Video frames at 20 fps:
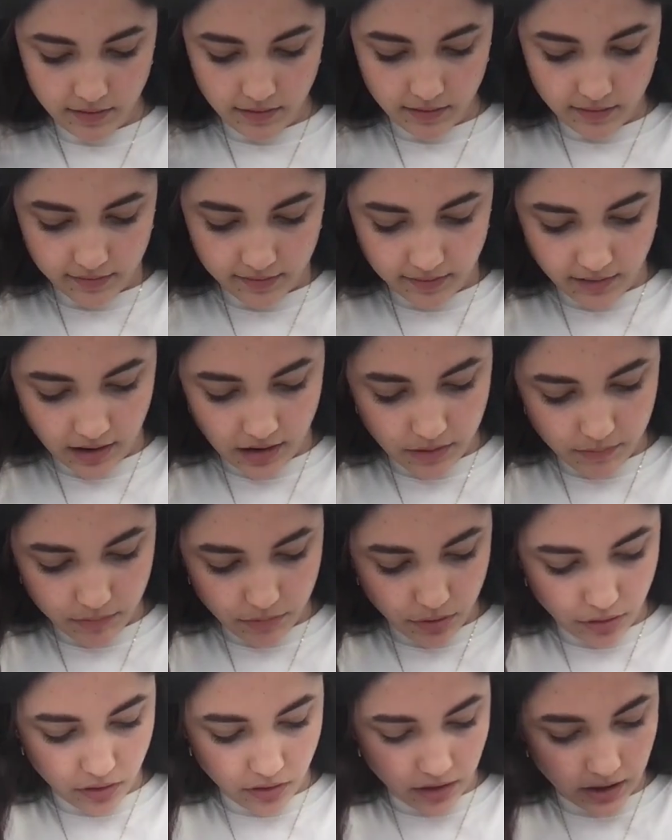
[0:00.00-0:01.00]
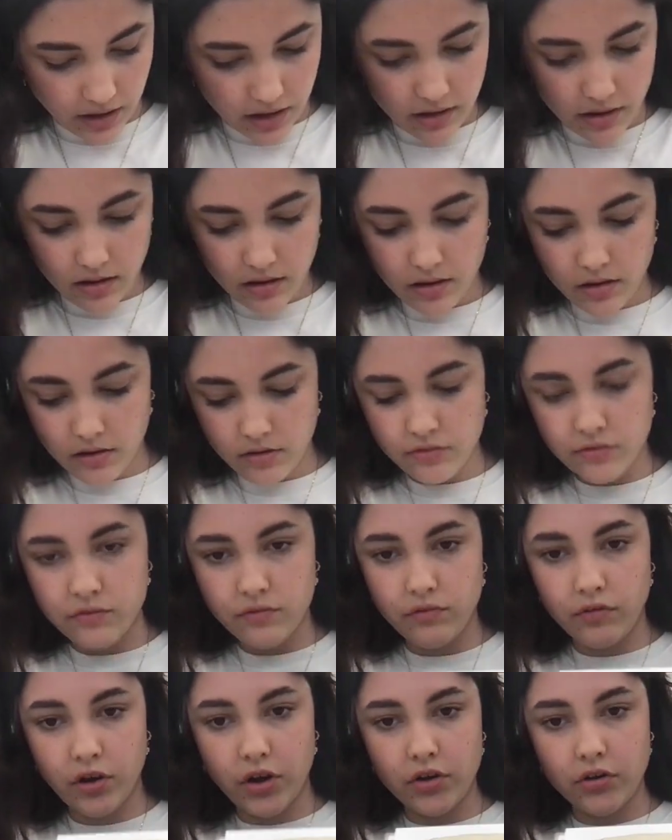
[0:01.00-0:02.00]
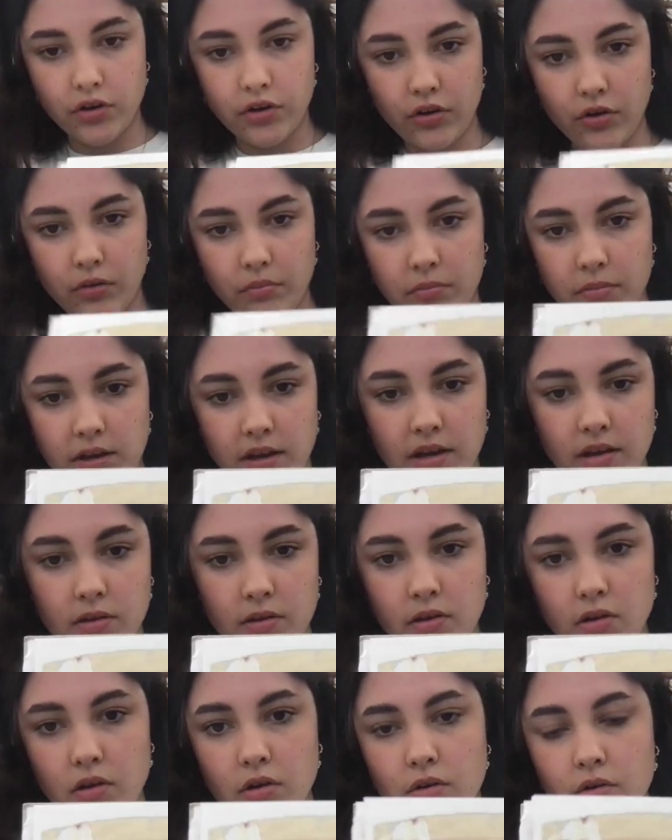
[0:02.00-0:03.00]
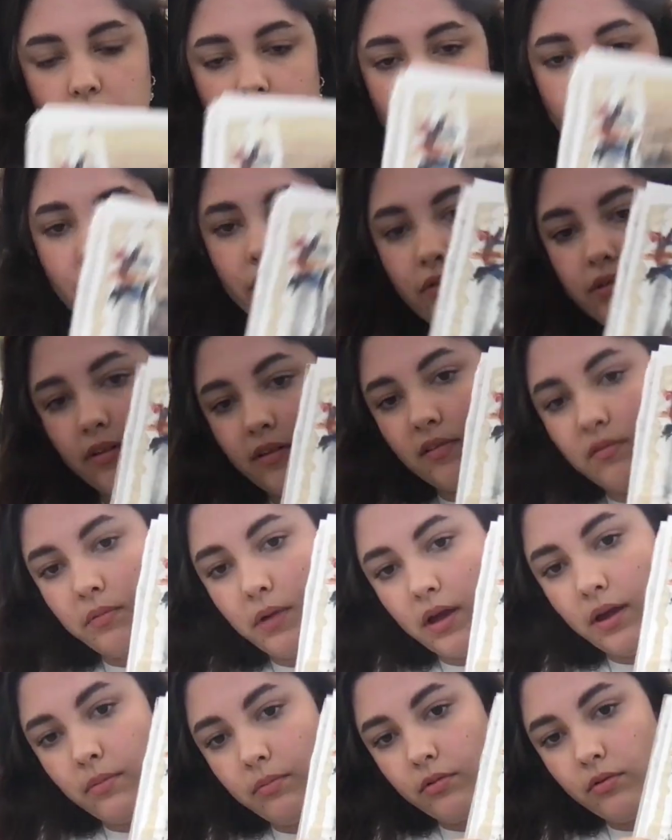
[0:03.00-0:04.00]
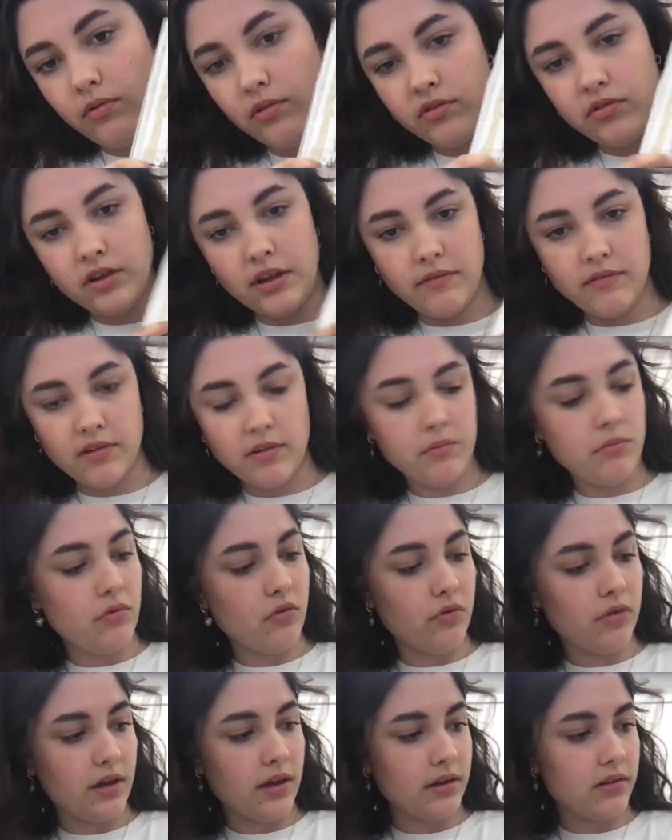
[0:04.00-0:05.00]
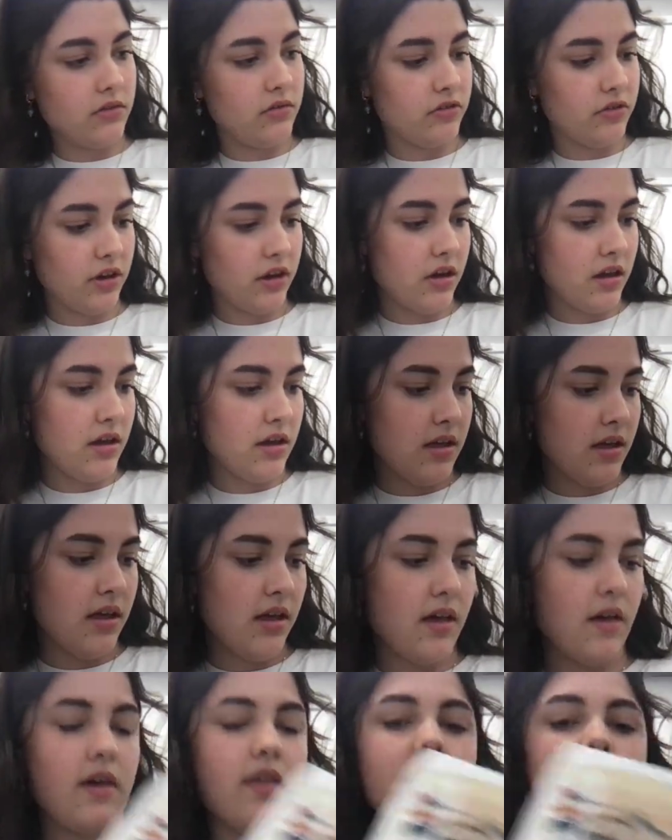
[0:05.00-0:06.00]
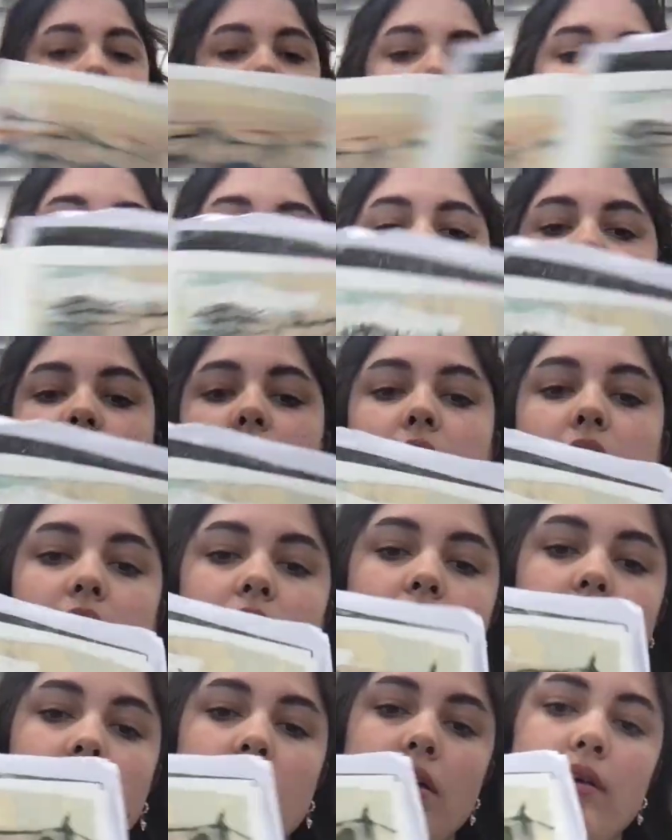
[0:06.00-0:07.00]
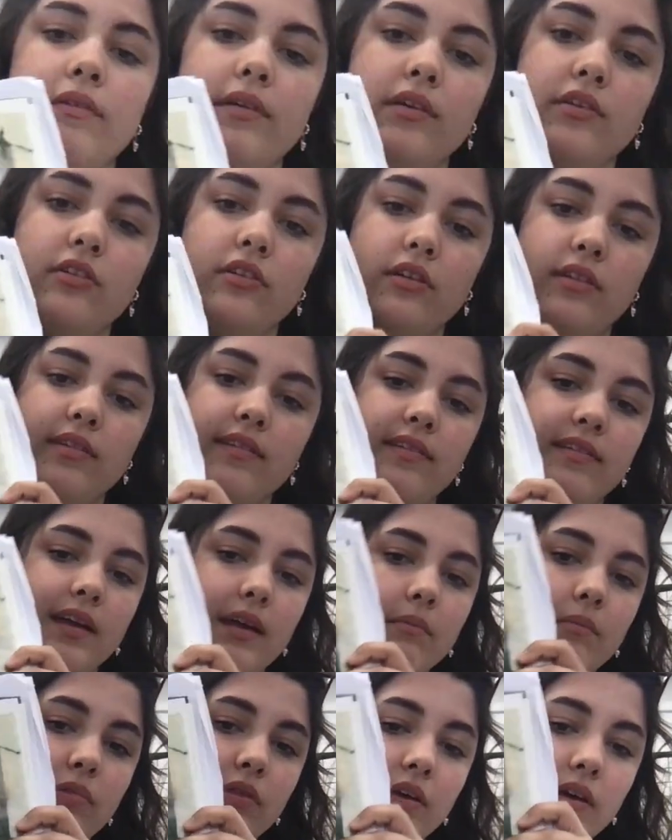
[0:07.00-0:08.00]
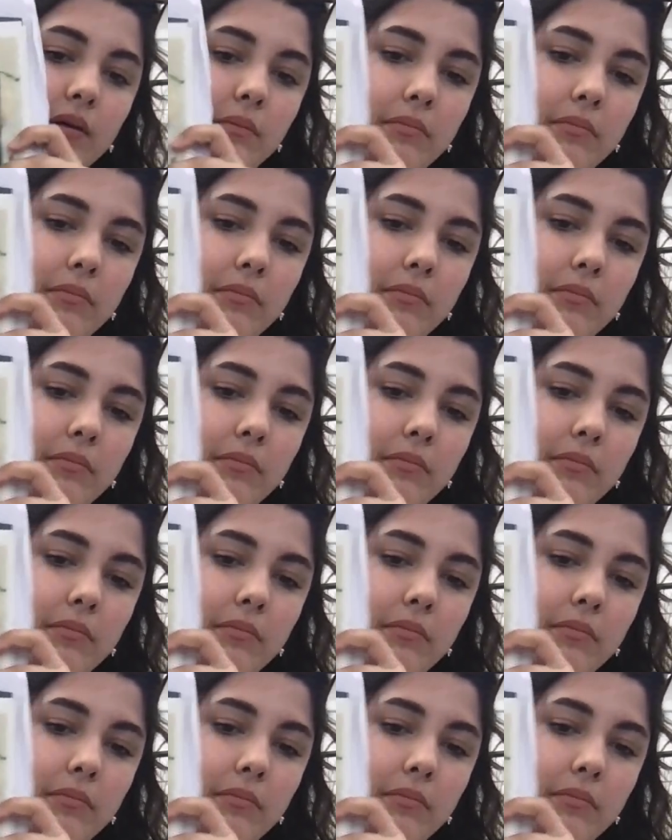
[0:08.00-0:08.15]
same thing, photocopy onto this paper, which gives it more texture. And then on this one, I've actually done the same thing,